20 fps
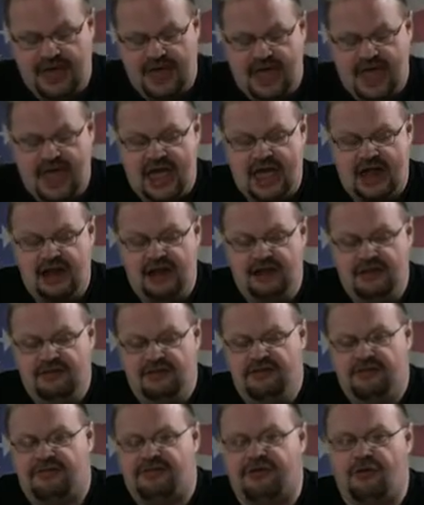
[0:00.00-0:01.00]
And
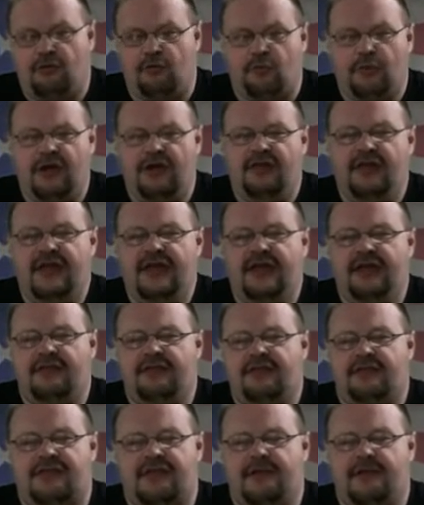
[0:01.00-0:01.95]
so really,